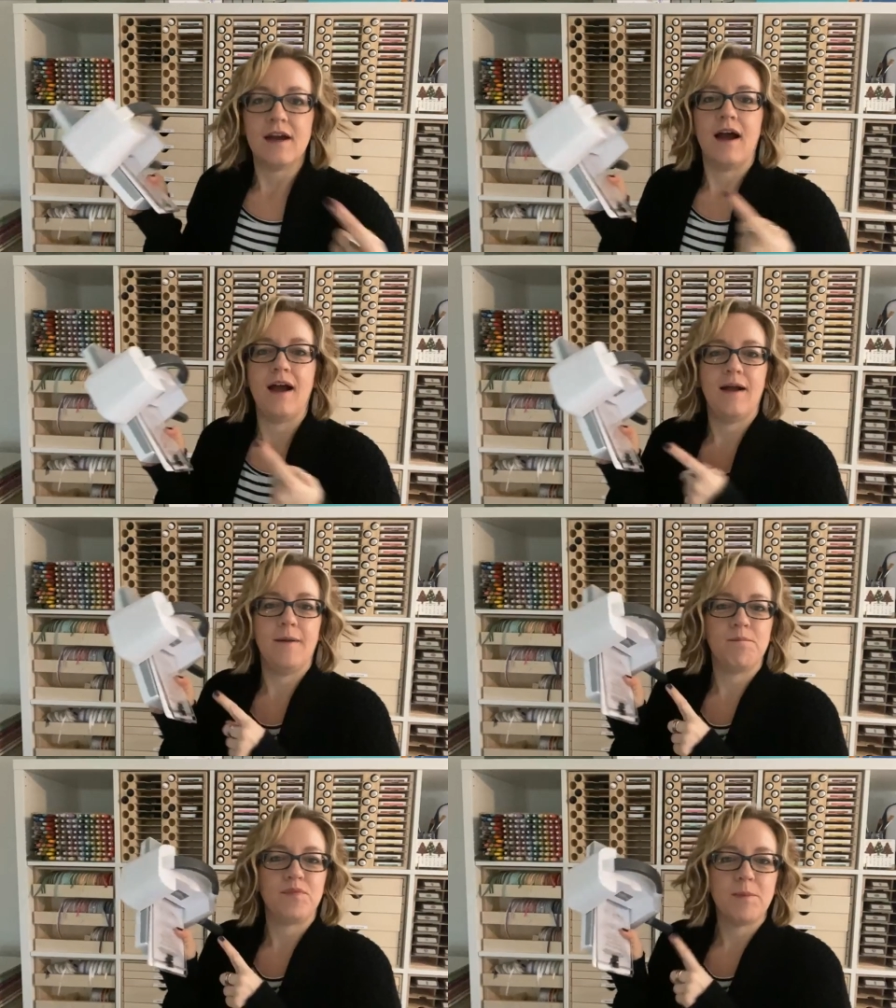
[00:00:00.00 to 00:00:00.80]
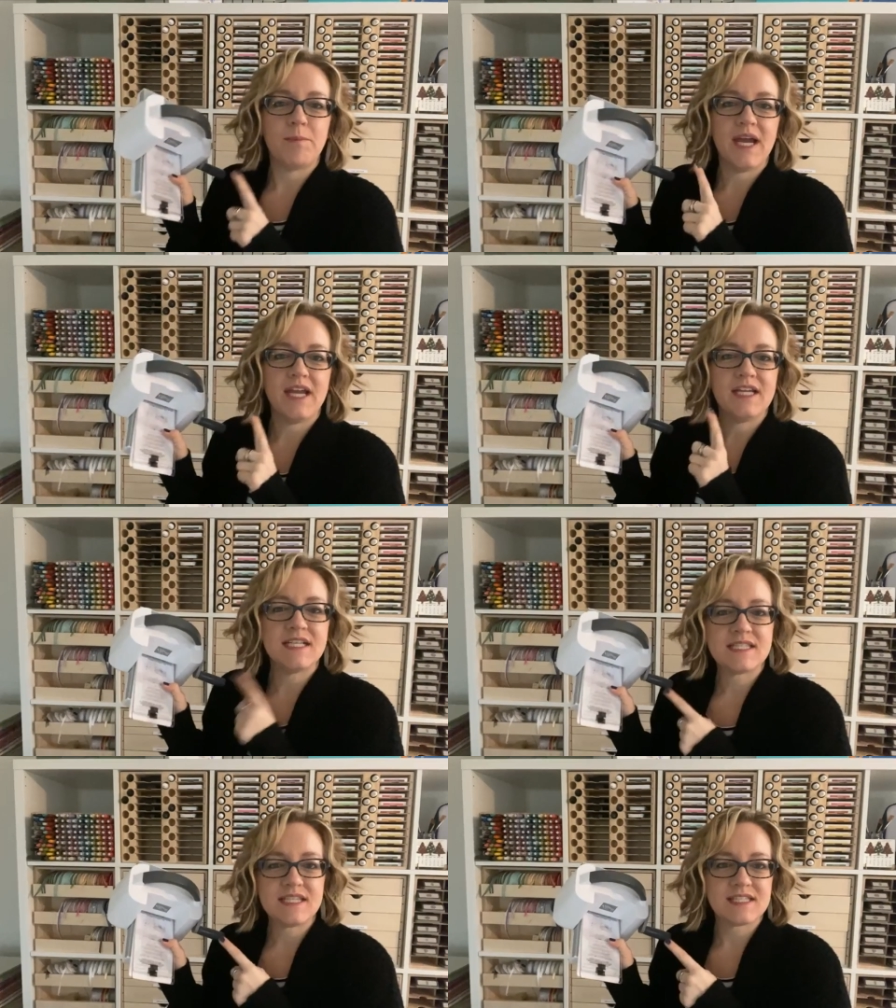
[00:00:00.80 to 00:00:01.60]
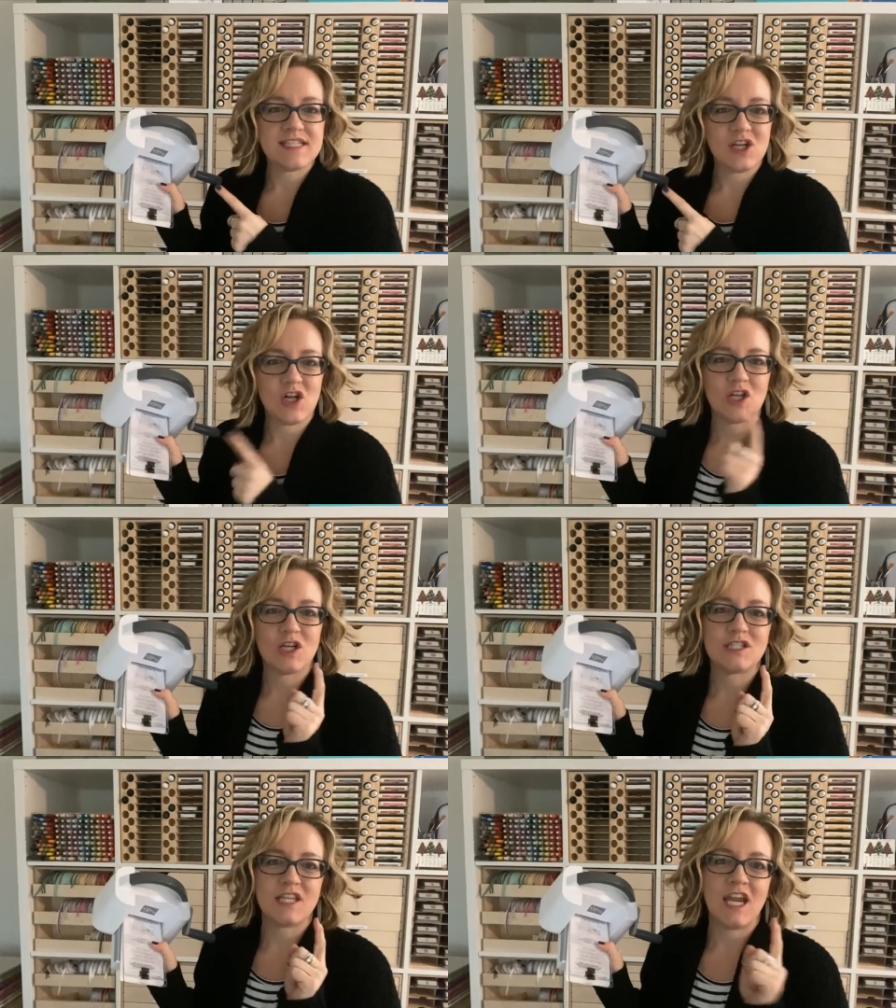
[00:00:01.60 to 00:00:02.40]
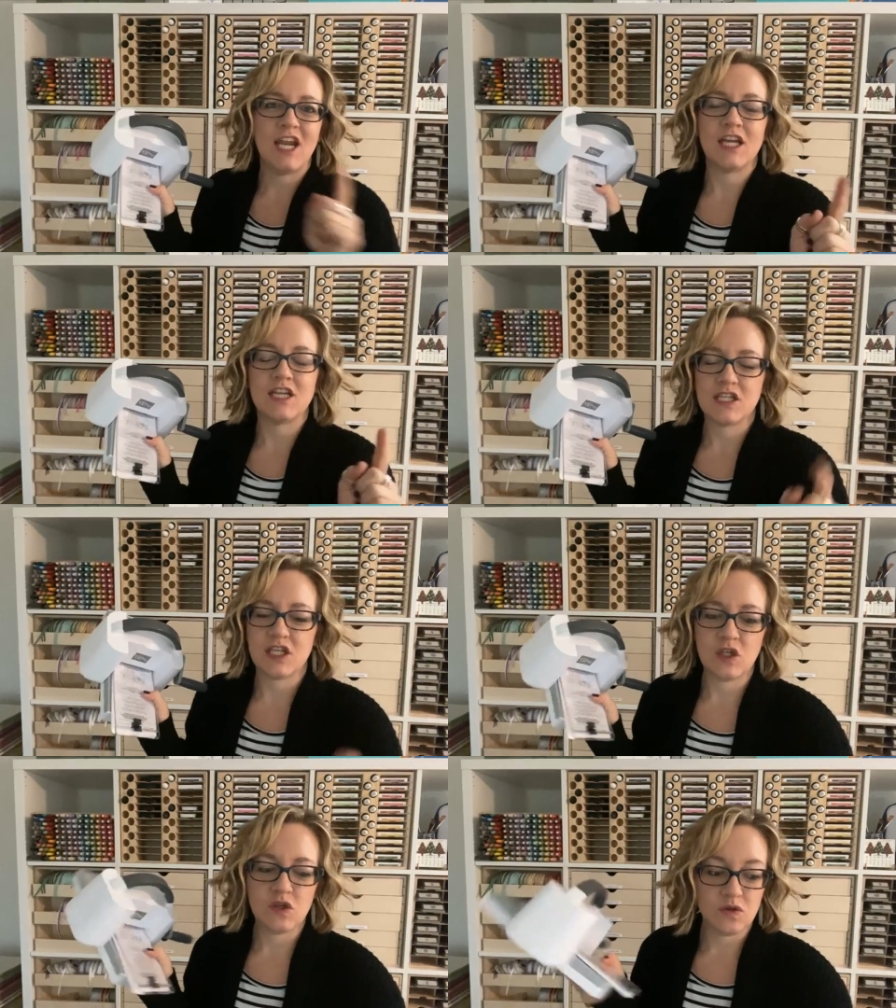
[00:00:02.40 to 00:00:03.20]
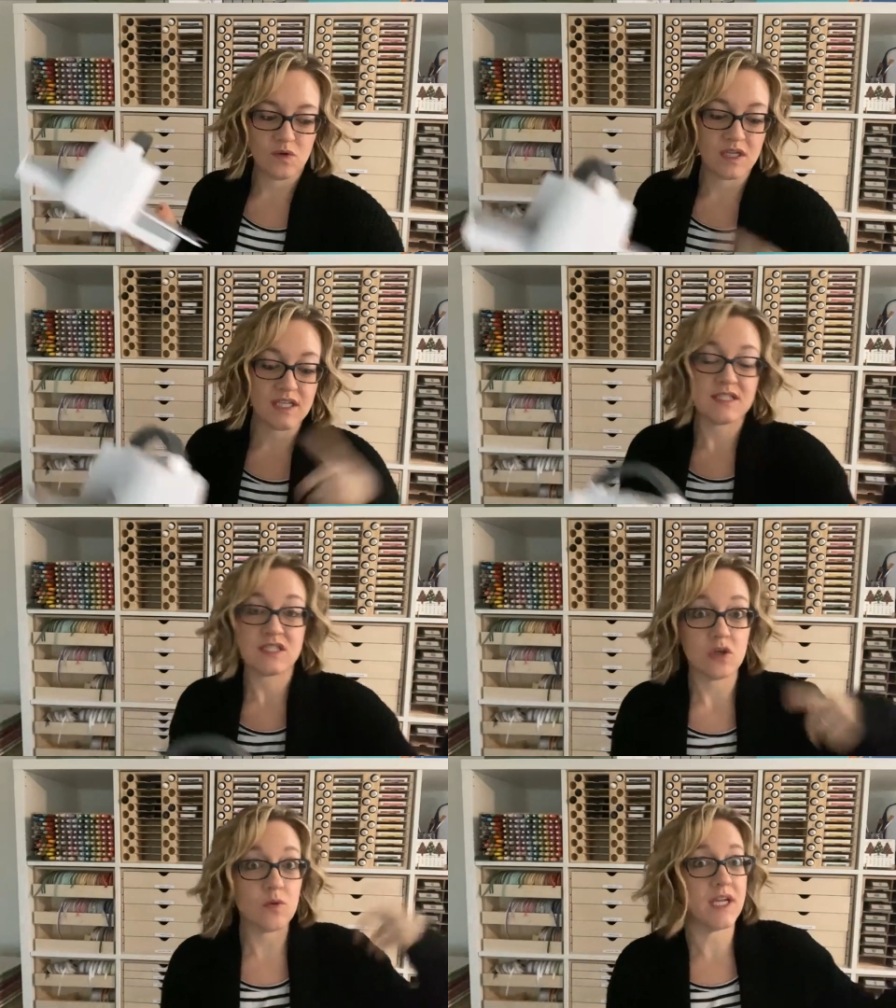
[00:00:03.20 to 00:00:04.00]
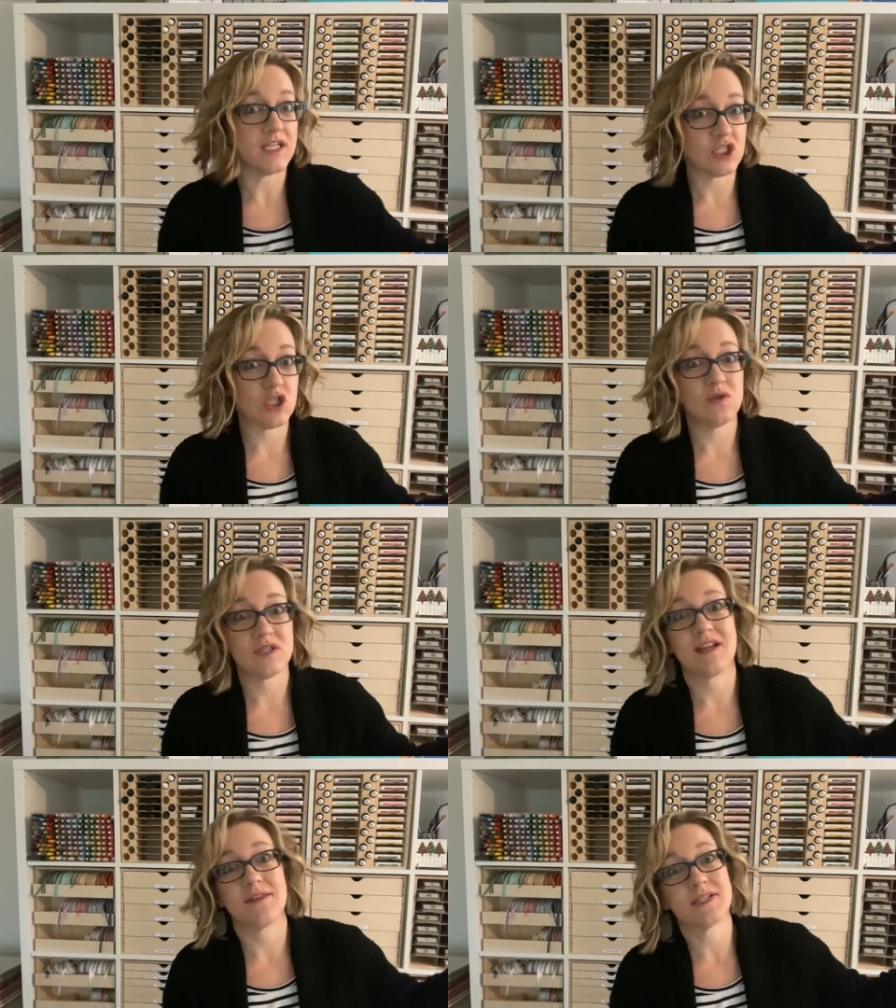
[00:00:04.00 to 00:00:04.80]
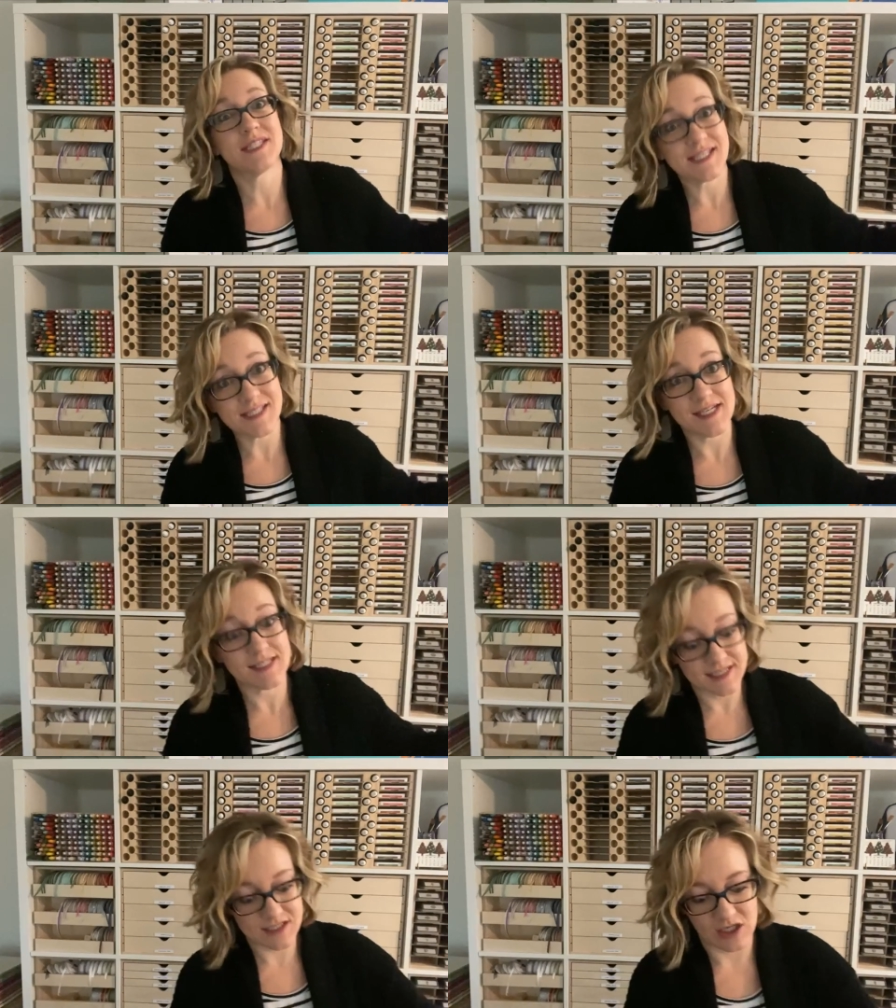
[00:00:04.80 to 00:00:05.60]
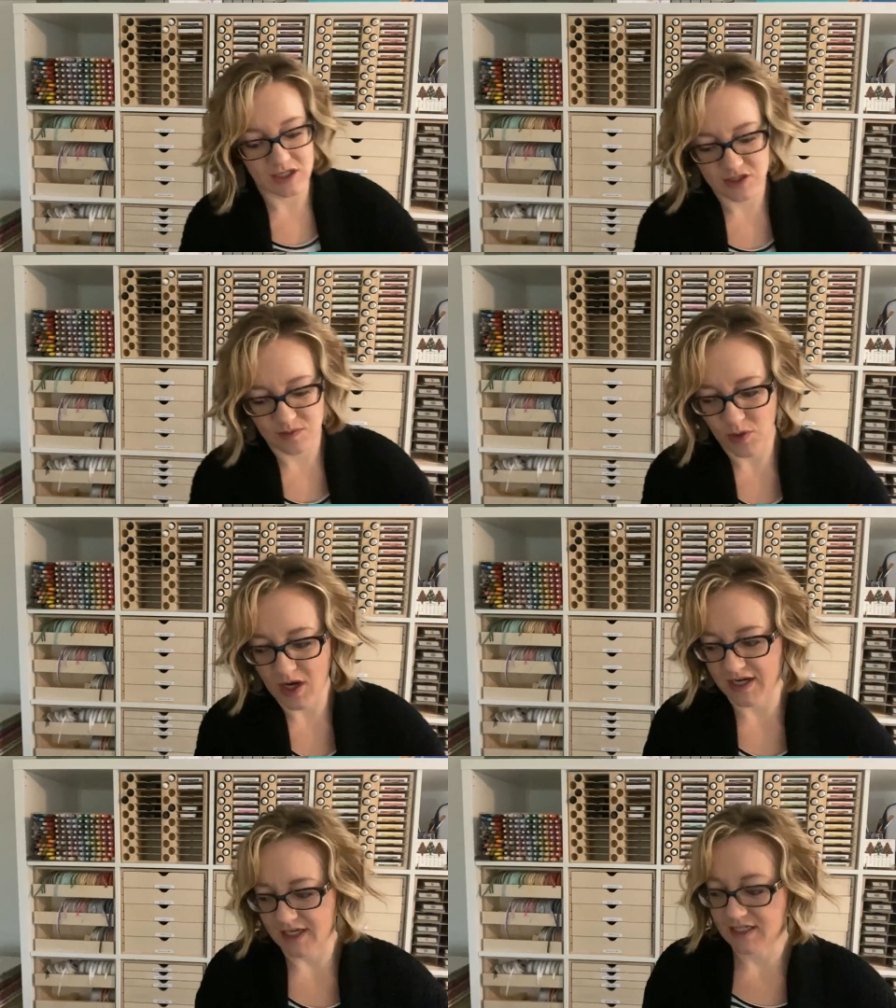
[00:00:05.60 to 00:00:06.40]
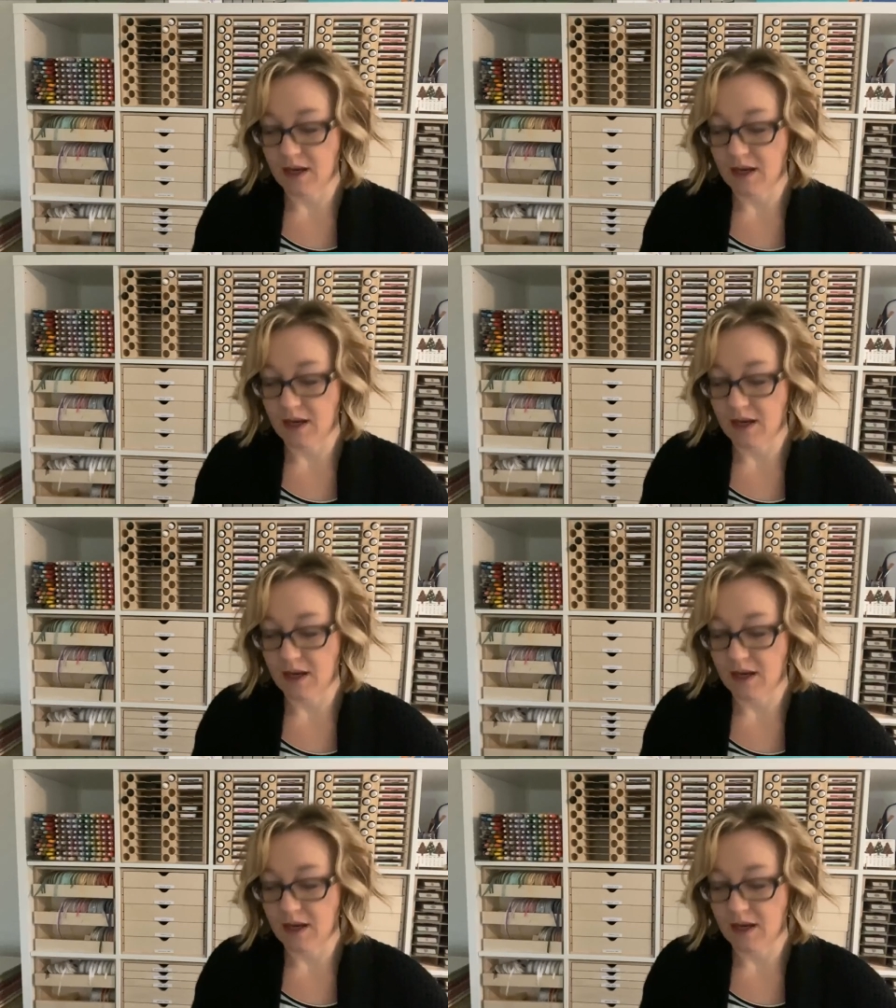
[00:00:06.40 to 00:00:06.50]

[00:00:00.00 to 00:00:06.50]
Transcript: Um, but it's $60 and you get still would get to choose another $66 in product.